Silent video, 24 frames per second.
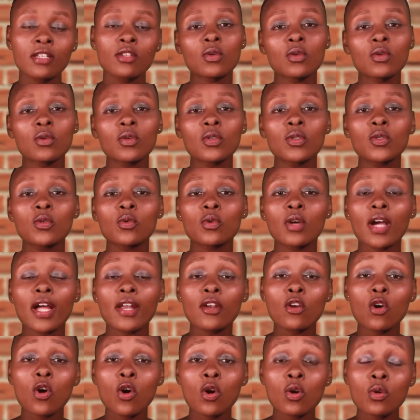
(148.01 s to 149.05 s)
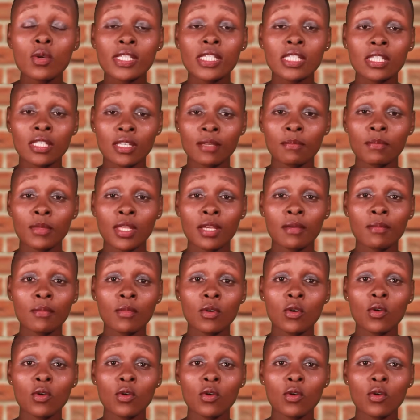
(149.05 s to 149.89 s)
So you can always keep them